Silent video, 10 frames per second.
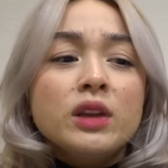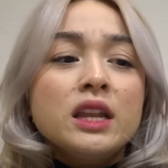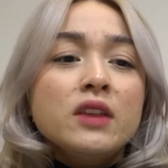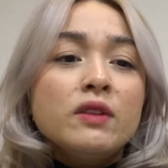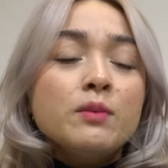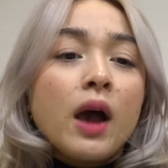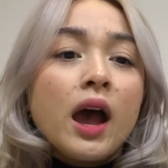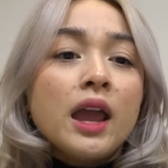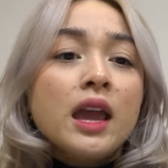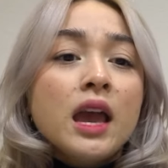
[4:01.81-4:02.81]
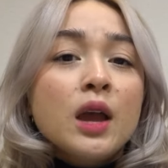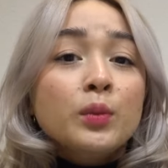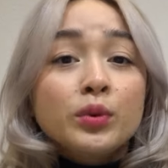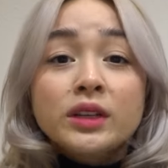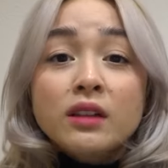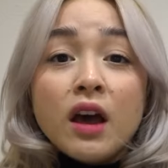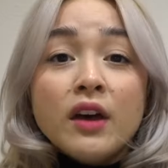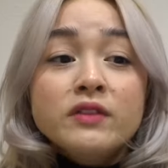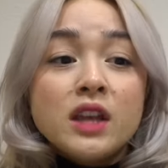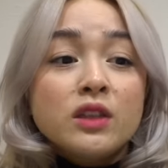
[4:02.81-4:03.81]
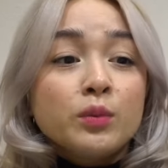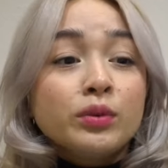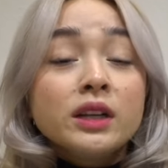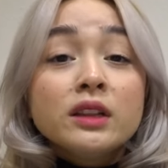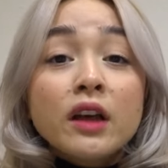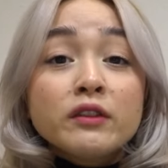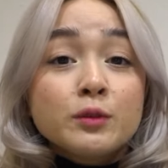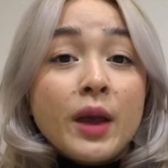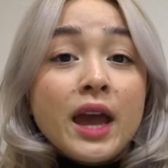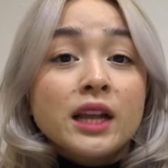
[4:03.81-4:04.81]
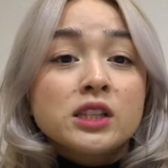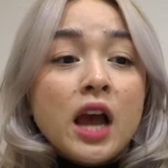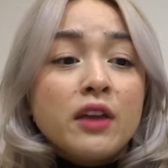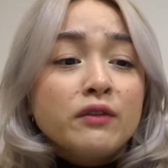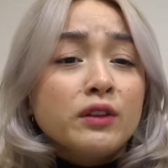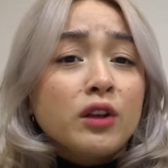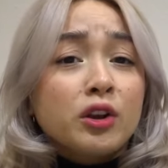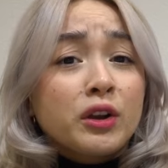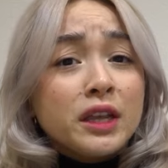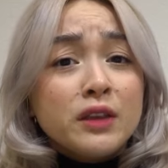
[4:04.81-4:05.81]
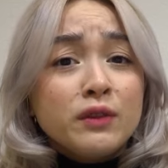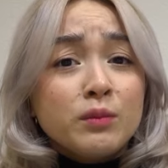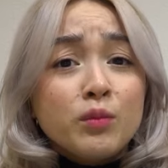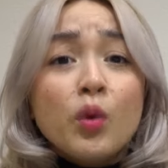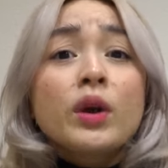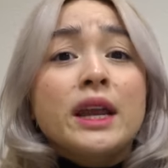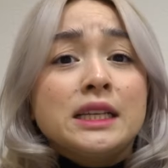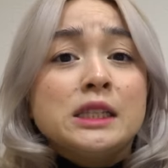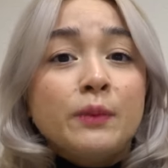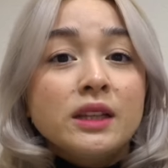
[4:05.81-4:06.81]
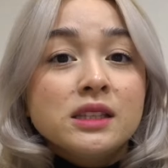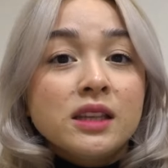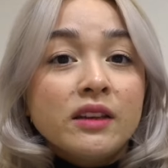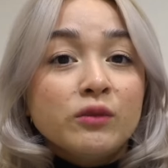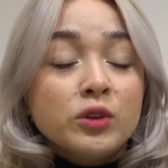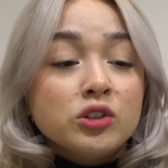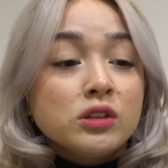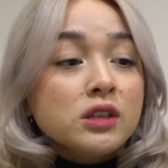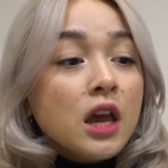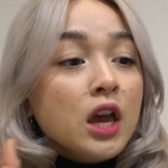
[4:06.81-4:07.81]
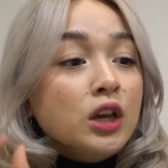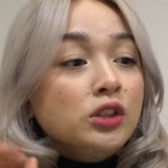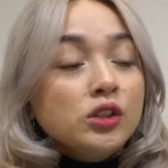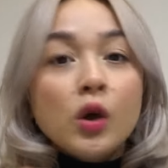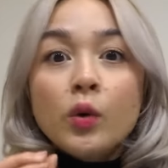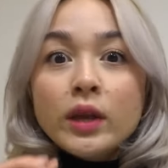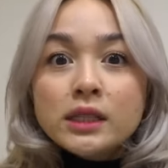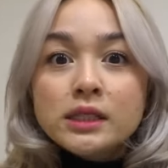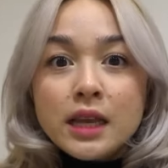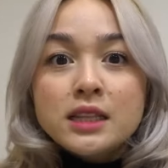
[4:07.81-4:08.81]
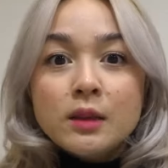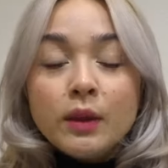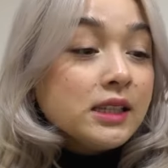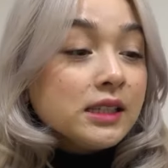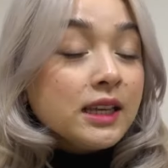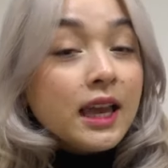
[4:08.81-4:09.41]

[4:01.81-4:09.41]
can even buy pre-loved, and the pre-loved bags I feel like are even more expensive, which is so insane to me. Honestly,